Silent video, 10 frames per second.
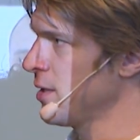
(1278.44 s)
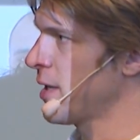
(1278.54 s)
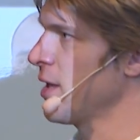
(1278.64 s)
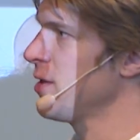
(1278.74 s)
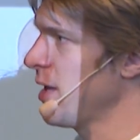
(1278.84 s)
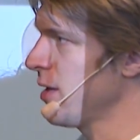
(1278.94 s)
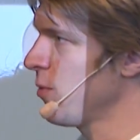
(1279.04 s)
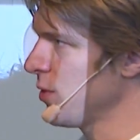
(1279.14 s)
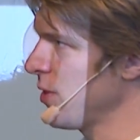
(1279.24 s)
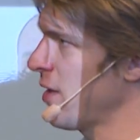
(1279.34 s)
Can you take
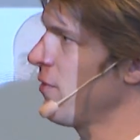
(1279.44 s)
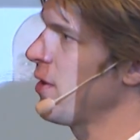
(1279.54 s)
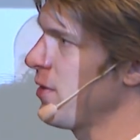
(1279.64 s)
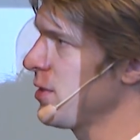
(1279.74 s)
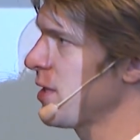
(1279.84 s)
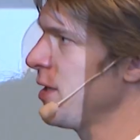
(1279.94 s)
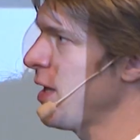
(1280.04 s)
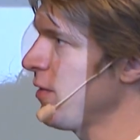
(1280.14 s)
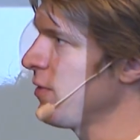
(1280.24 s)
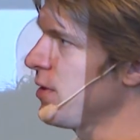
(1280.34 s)
what you have here in
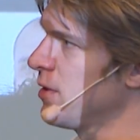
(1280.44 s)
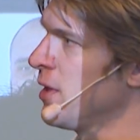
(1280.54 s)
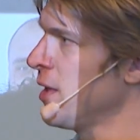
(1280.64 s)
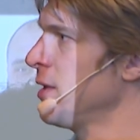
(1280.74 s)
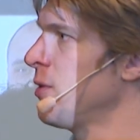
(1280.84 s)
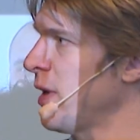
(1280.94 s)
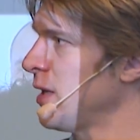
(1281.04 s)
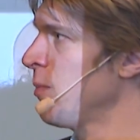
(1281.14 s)
Scandinavia and directly